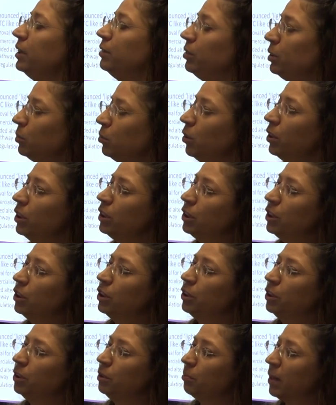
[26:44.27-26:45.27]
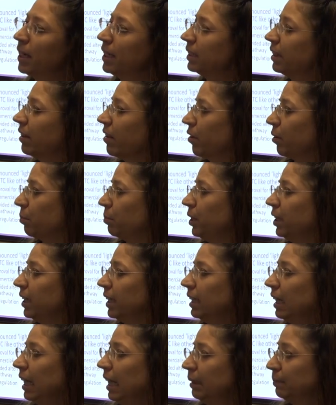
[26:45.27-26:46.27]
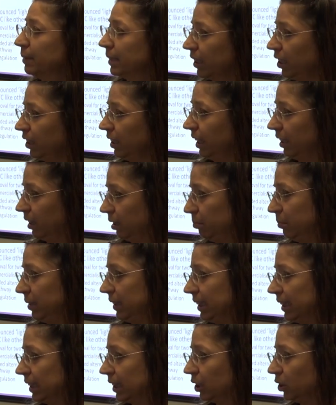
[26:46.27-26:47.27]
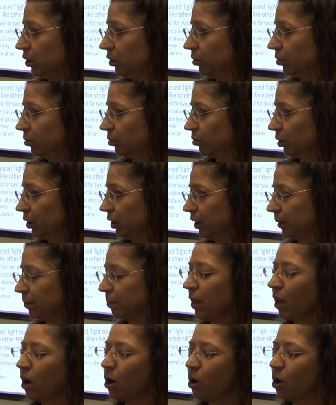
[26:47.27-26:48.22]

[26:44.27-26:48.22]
if you wanted to make therapeutic claims, go down the medicinal route,